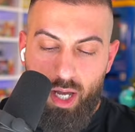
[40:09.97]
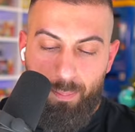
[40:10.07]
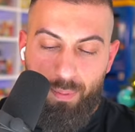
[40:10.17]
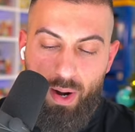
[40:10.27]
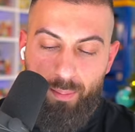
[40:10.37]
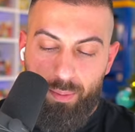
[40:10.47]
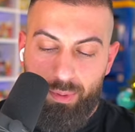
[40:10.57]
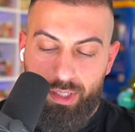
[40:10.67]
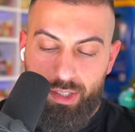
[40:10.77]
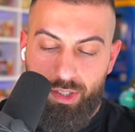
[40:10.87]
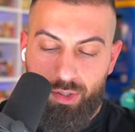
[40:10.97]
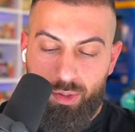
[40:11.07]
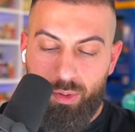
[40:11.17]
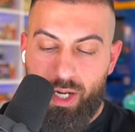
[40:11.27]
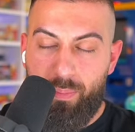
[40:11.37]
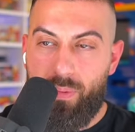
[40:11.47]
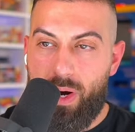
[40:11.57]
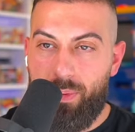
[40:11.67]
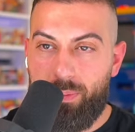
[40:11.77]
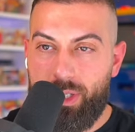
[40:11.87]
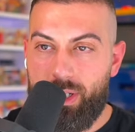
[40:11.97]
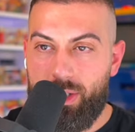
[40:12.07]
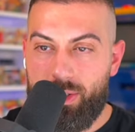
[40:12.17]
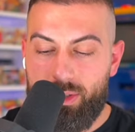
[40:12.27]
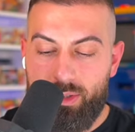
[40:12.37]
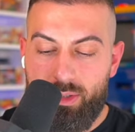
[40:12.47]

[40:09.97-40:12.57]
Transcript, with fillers: I probably do. I probably do.